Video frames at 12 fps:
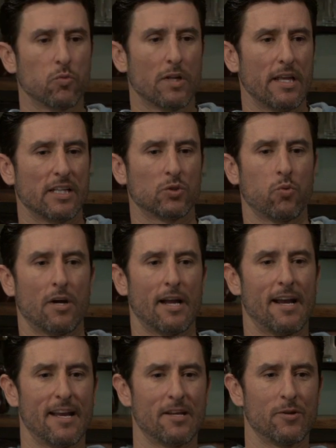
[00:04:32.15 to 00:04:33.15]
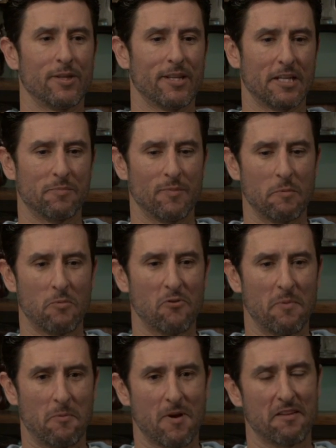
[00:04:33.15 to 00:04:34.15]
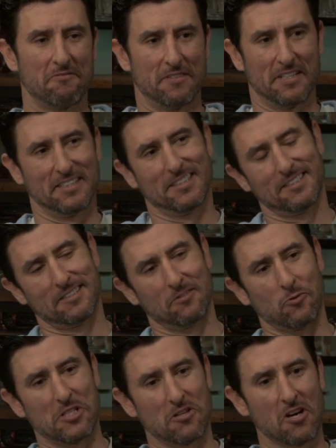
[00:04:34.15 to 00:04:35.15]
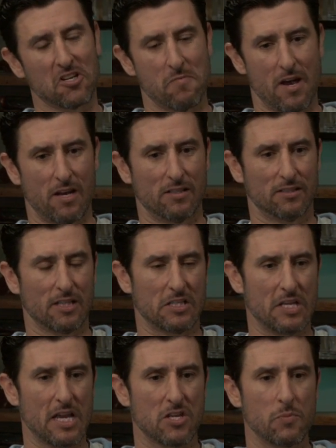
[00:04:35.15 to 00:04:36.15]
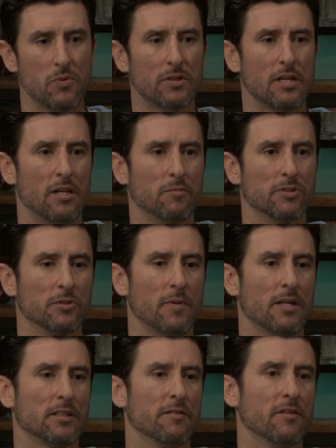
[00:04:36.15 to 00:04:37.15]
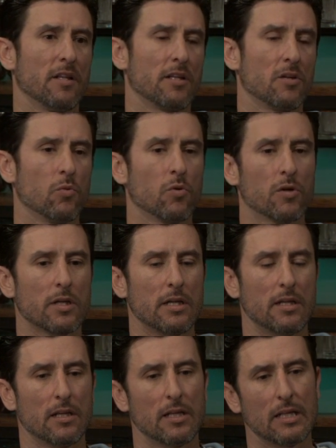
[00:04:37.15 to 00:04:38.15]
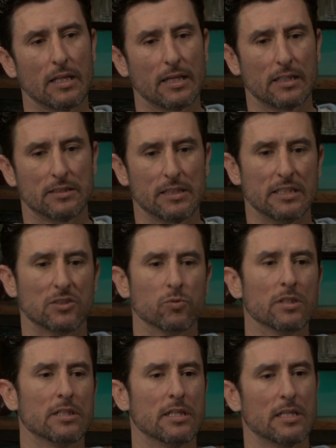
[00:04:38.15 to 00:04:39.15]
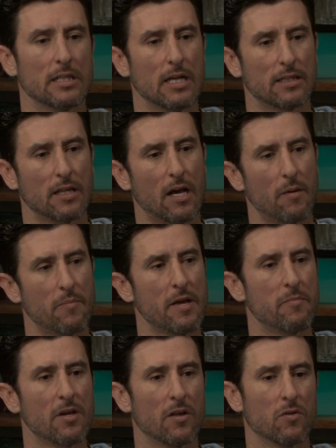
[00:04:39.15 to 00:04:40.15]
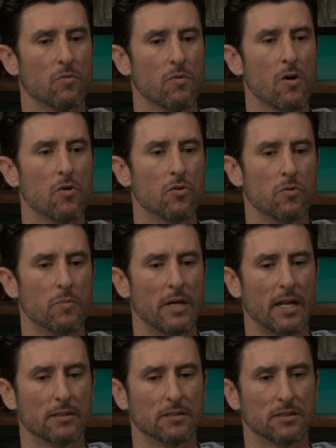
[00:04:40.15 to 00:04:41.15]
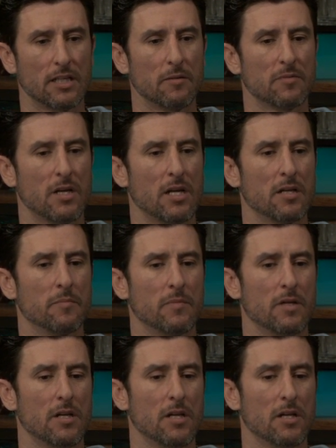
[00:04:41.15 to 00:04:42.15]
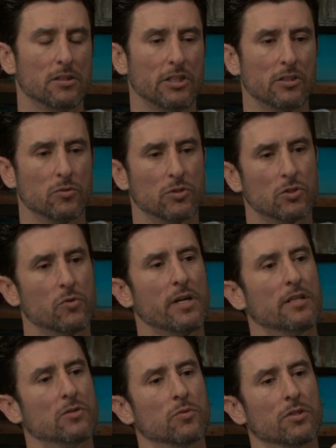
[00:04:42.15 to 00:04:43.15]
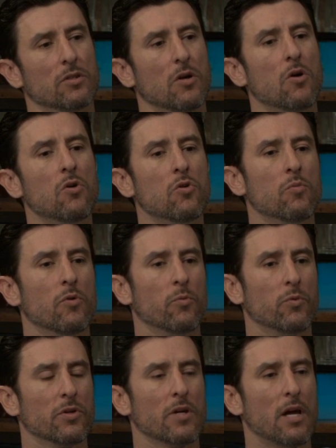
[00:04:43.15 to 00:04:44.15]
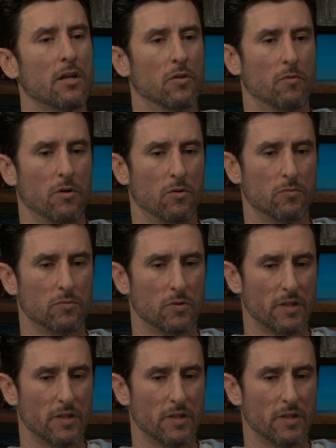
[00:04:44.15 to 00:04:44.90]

where that's where I it, like my both my wife and I we talk about it. It's like yeah, you put that in perspective. You're like you're working and, and like I said, it's really not that I may be on the road, but at the same time, she goes, what's great is when you're home and when you're not on the road,